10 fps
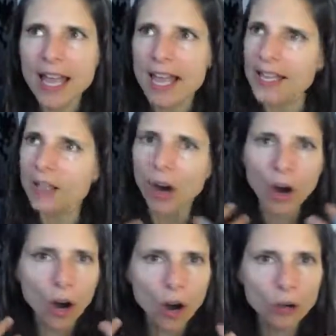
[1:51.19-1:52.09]
in a
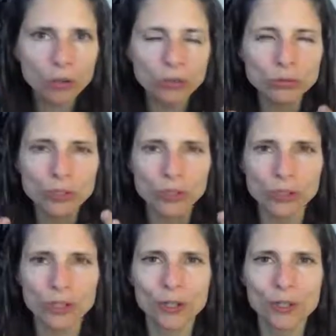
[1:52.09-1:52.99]
whole
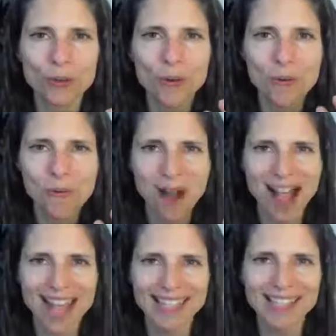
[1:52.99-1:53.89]
new
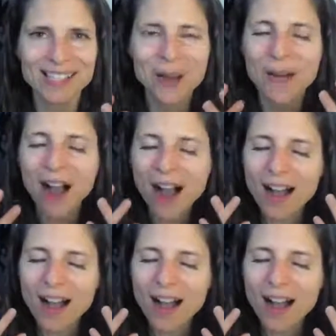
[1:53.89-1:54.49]
way. So